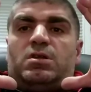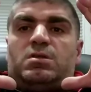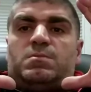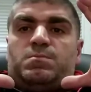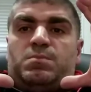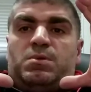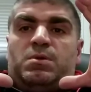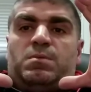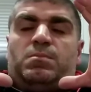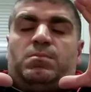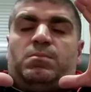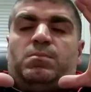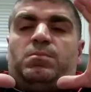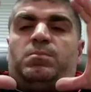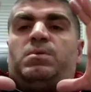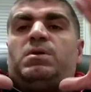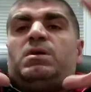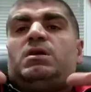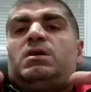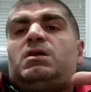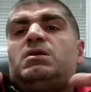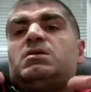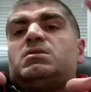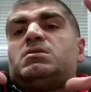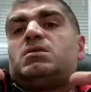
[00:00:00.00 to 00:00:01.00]
it's
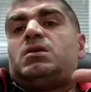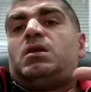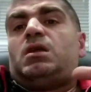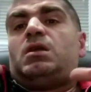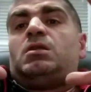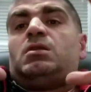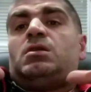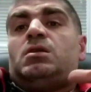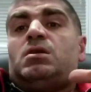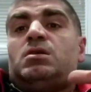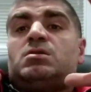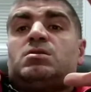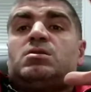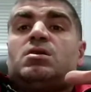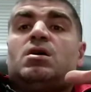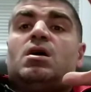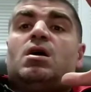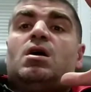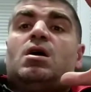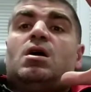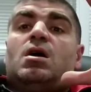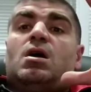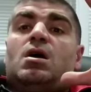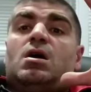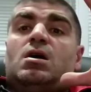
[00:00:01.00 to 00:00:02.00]
biggest in his
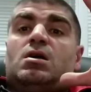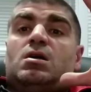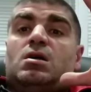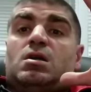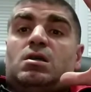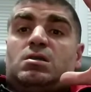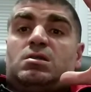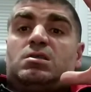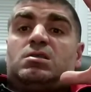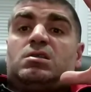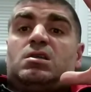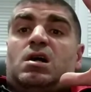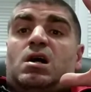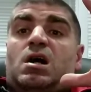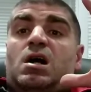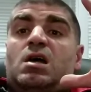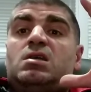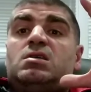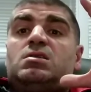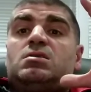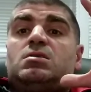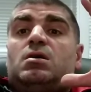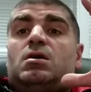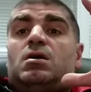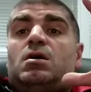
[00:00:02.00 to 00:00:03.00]

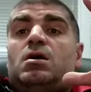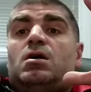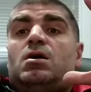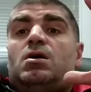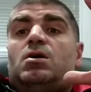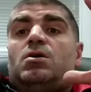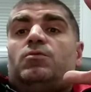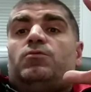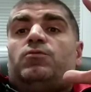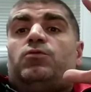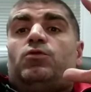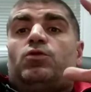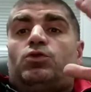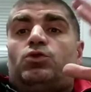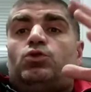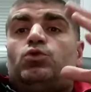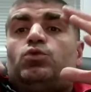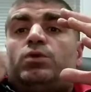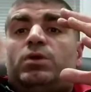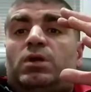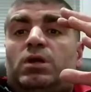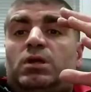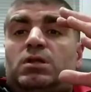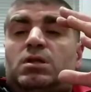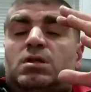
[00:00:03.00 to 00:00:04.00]
size for
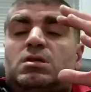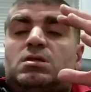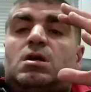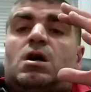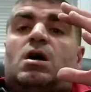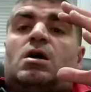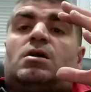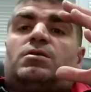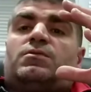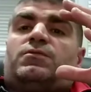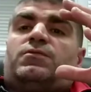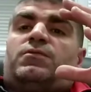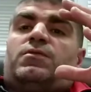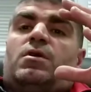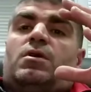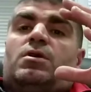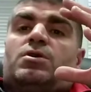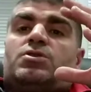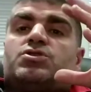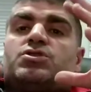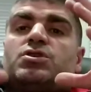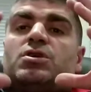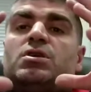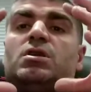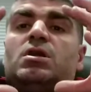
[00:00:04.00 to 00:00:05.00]
doing this hard
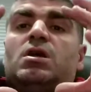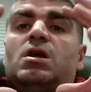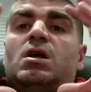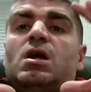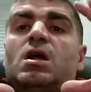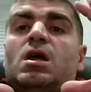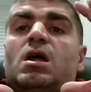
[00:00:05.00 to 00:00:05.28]
function,